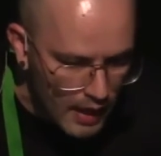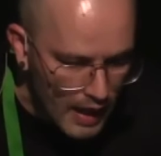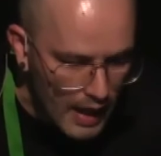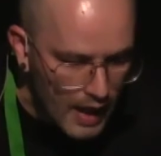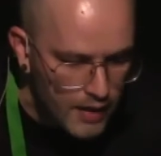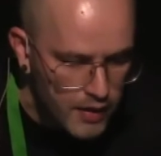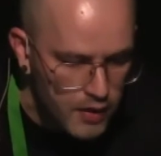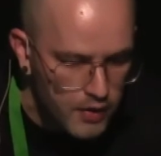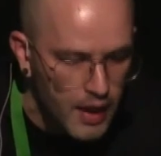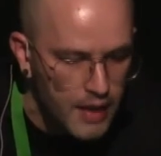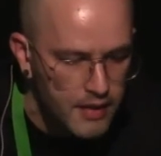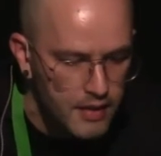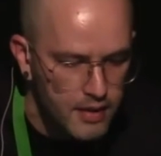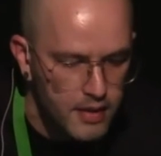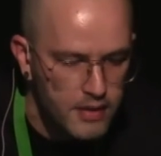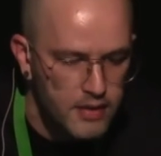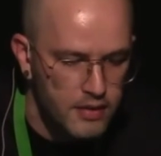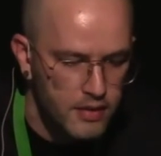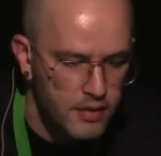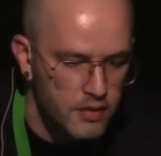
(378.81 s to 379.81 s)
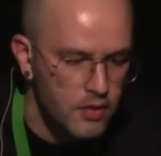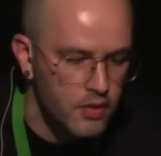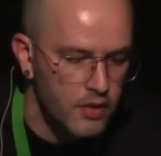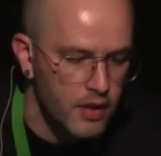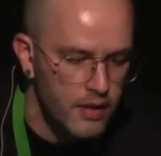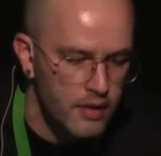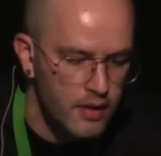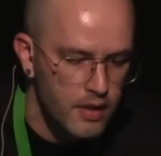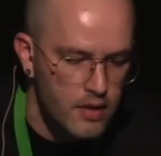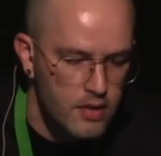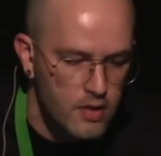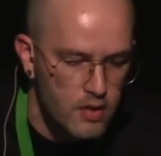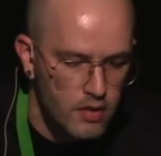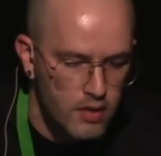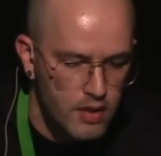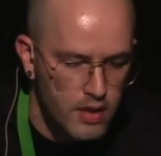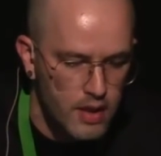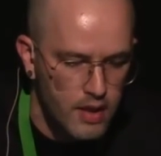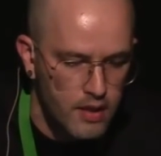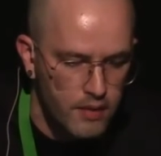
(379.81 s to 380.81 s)
I did it into the index.
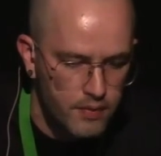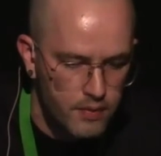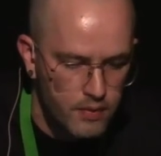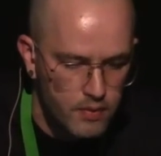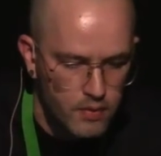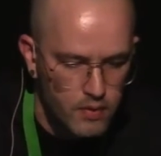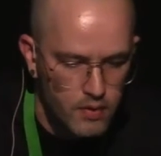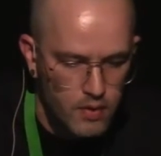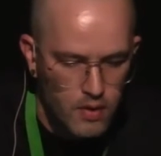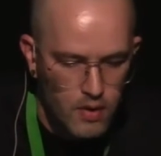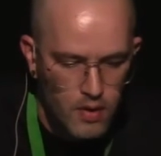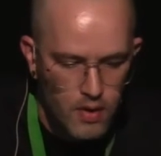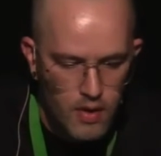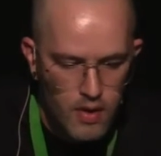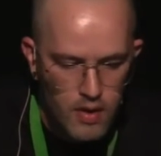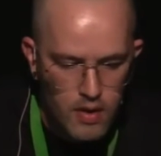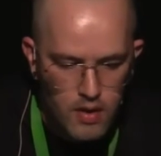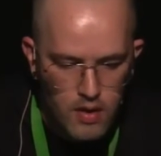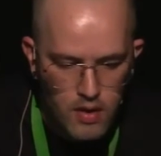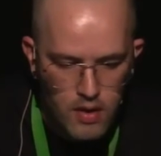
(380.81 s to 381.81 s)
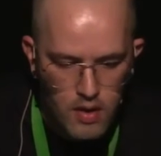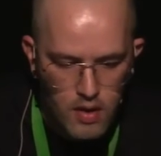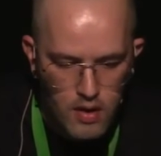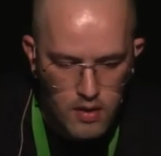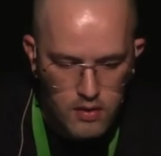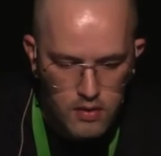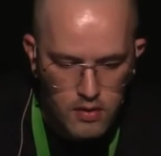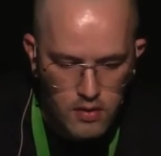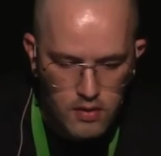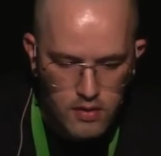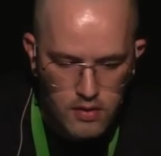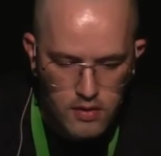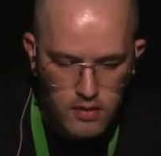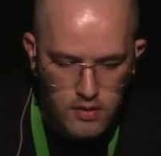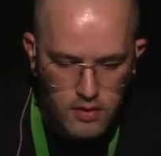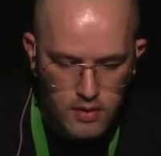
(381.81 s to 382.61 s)
Sorry, yeah. Yeah, sorry.